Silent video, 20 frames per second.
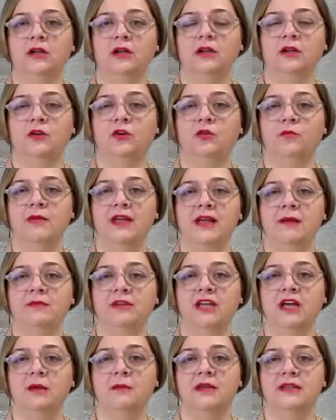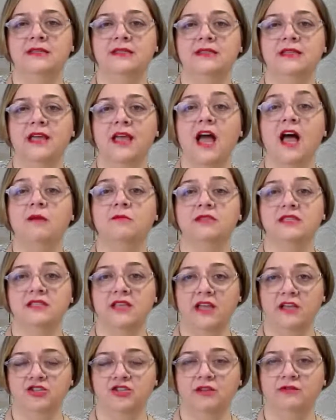Hello, ma'am. Namaste. I'm
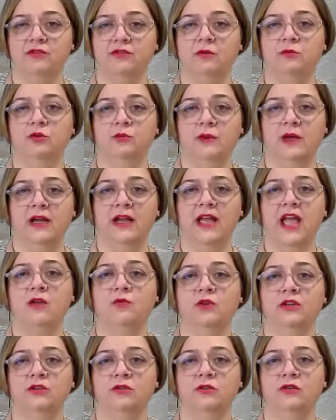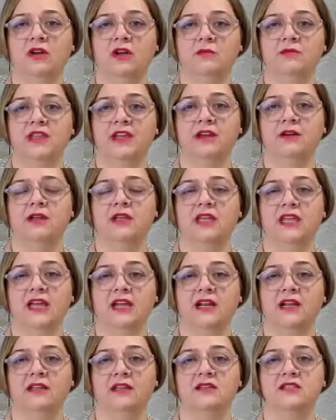Sanjay from Dubai. I want to come there in
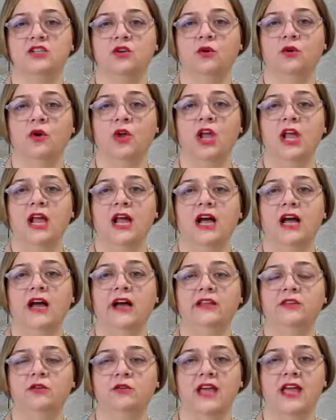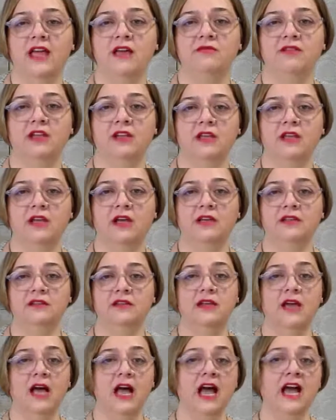Canada, so I don't have any
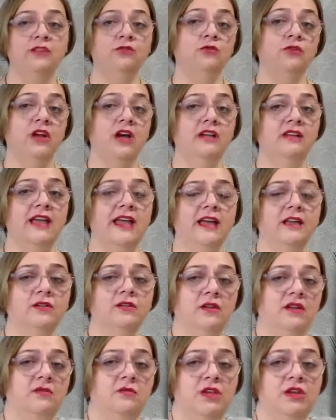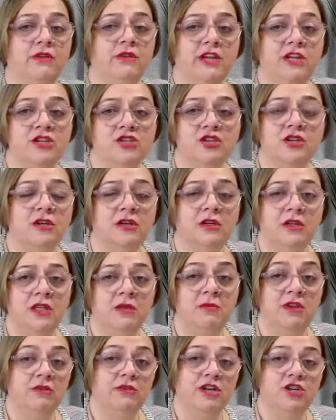idea. I do not handle
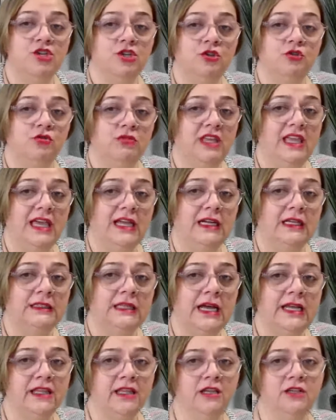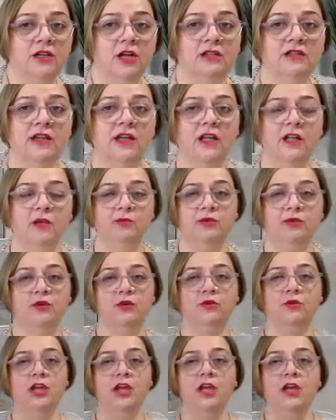immigration to Canada. I cannot help
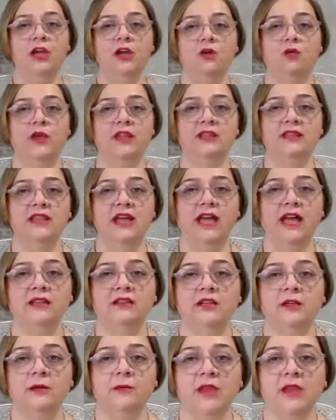you with that.